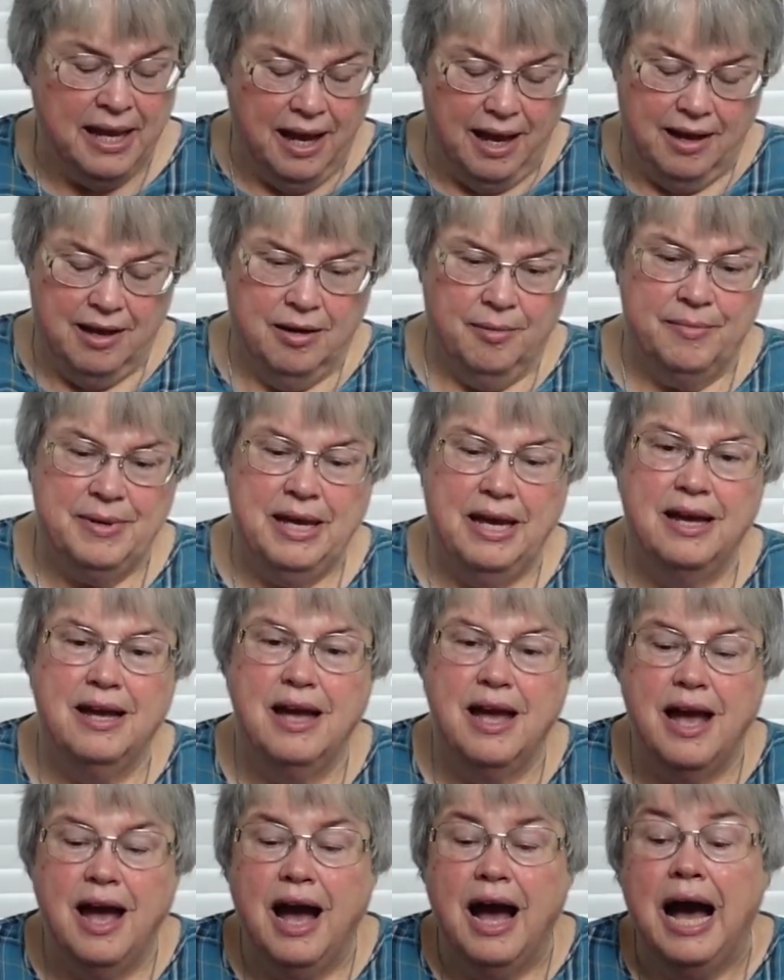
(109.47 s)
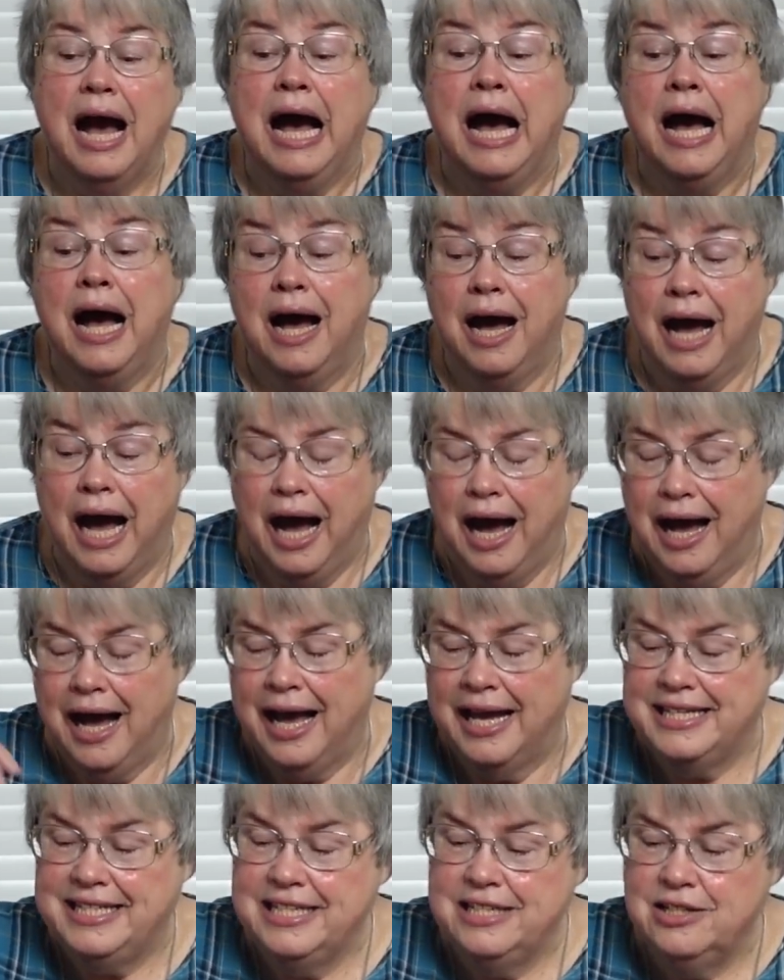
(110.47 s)
Um,
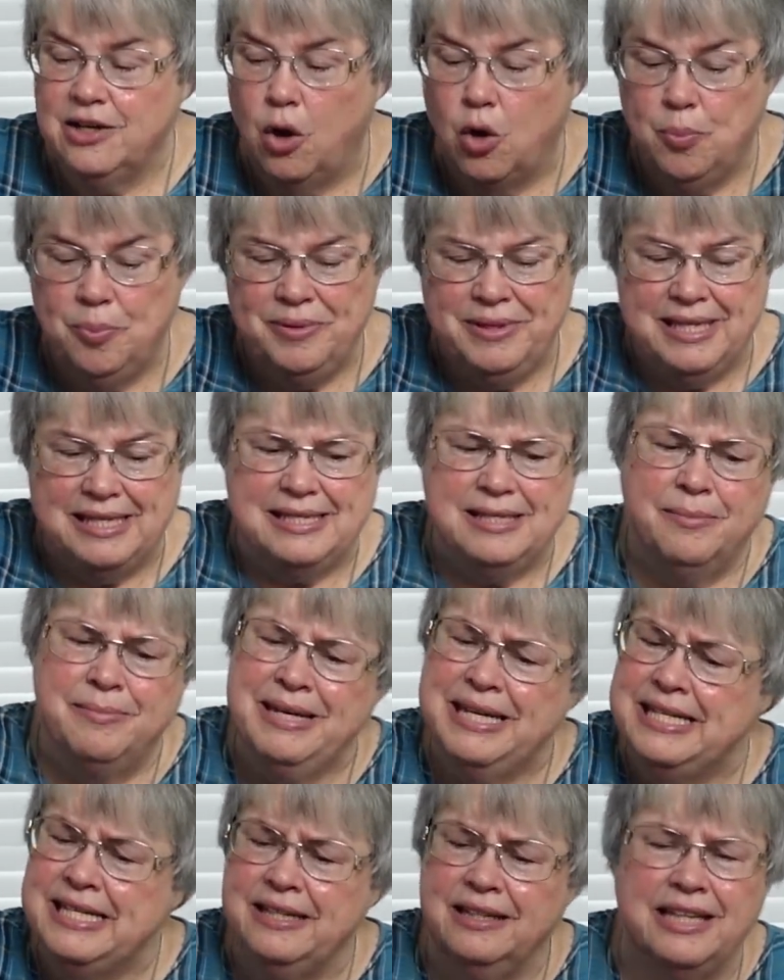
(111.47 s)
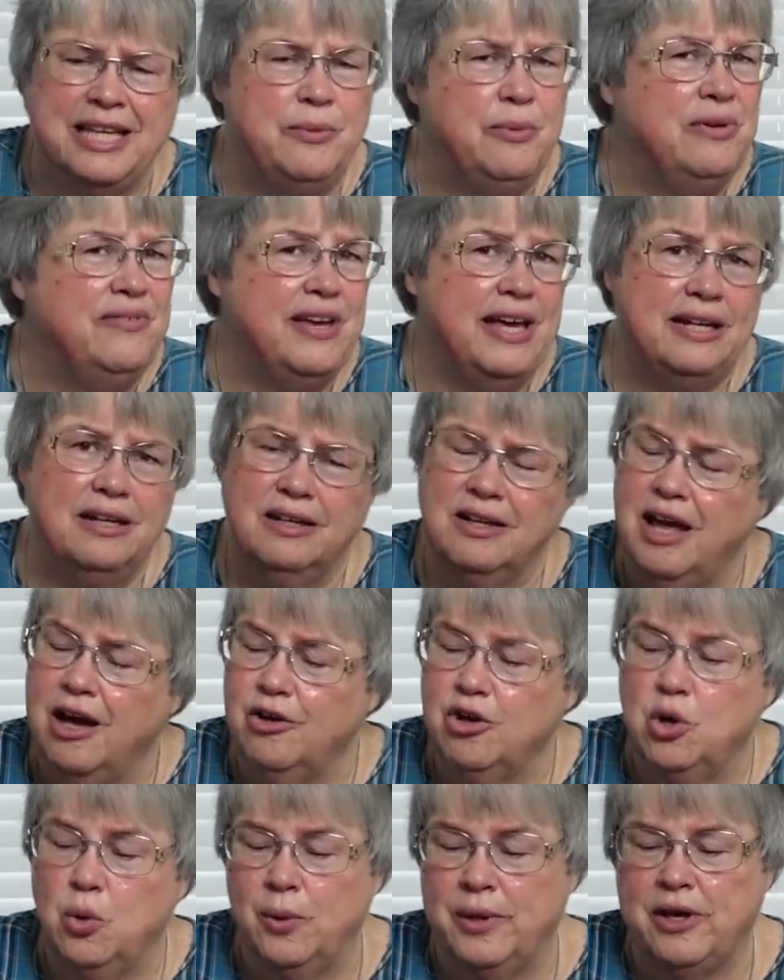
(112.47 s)
I didn't open this immediately. We've had a
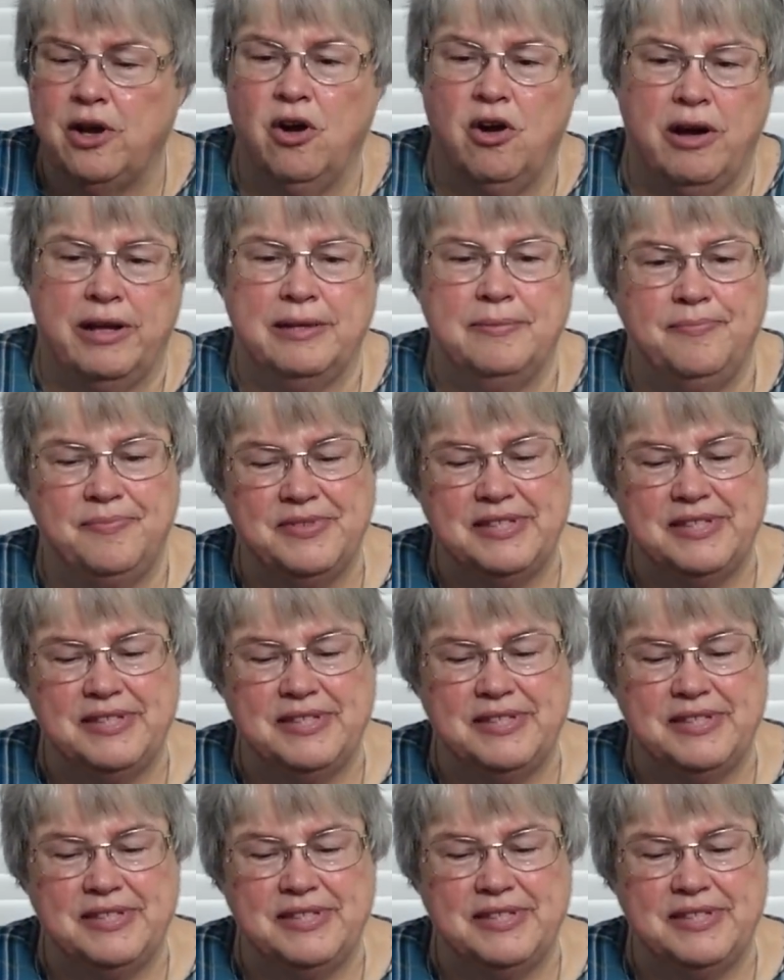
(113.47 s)
lot going on.